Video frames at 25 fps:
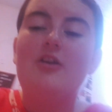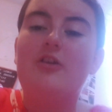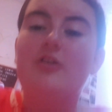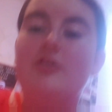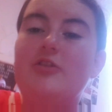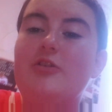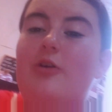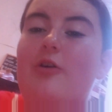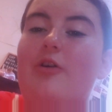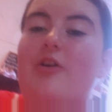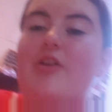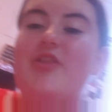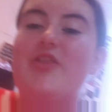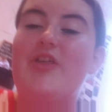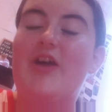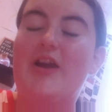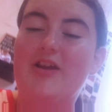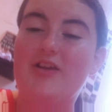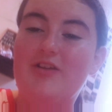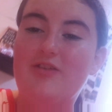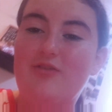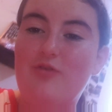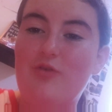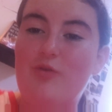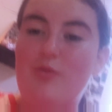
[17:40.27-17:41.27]
So
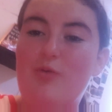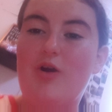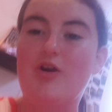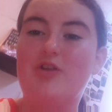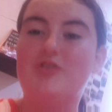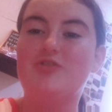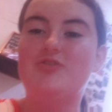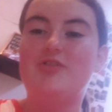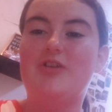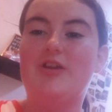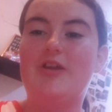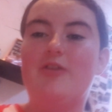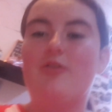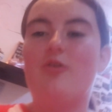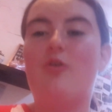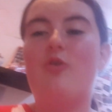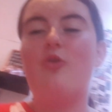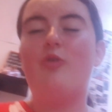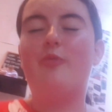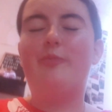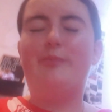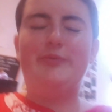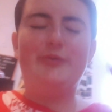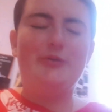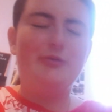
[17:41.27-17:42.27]
thanks for watching.
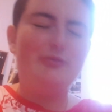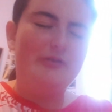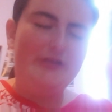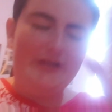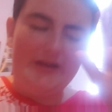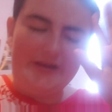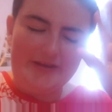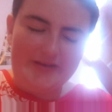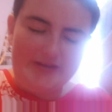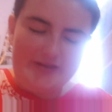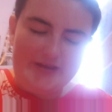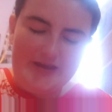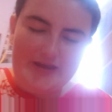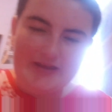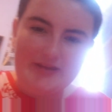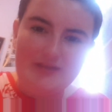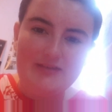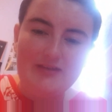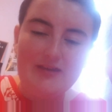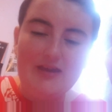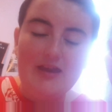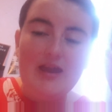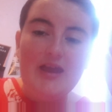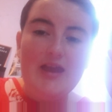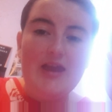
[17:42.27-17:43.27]
Hope you like
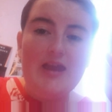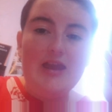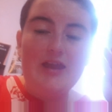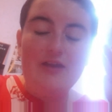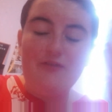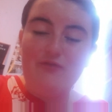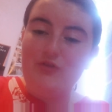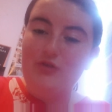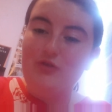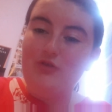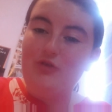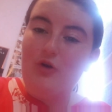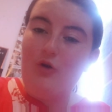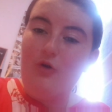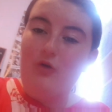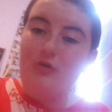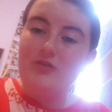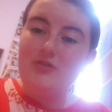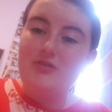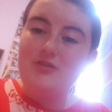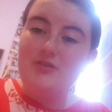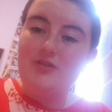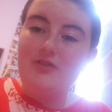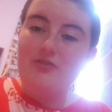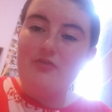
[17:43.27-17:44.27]
it. If you
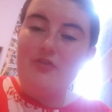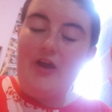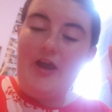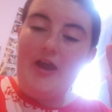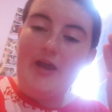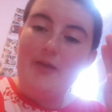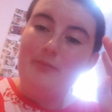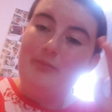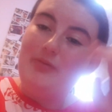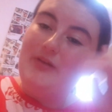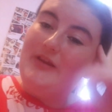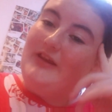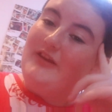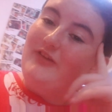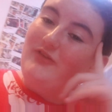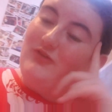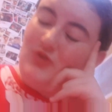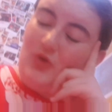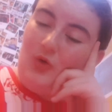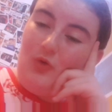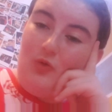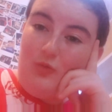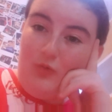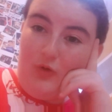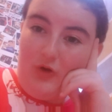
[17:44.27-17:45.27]
don't, then please
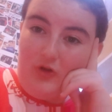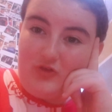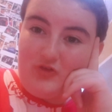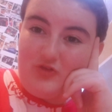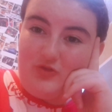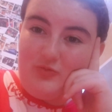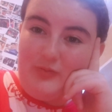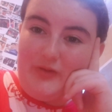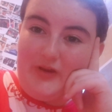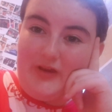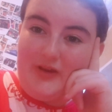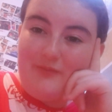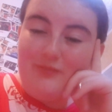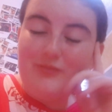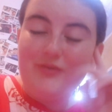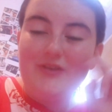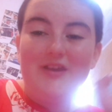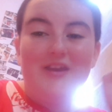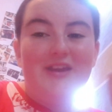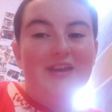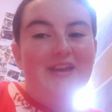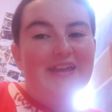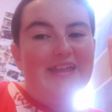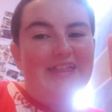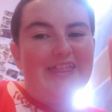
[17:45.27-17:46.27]
don't watch me.
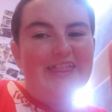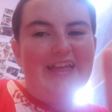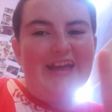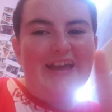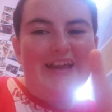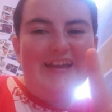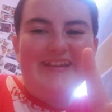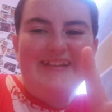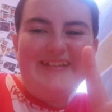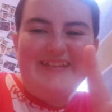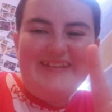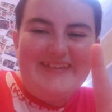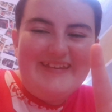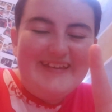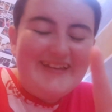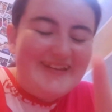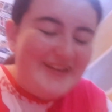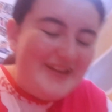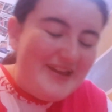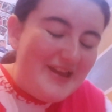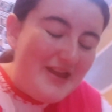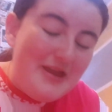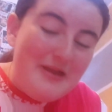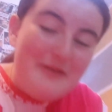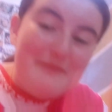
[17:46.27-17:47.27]
Thanks.
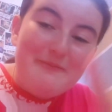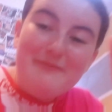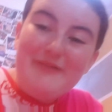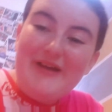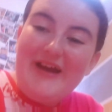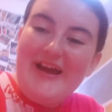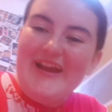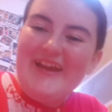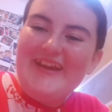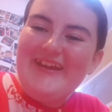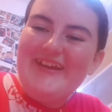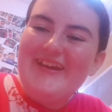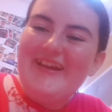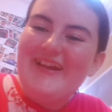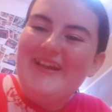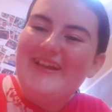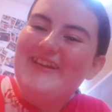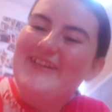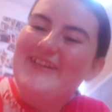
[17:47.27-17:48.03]
Bye.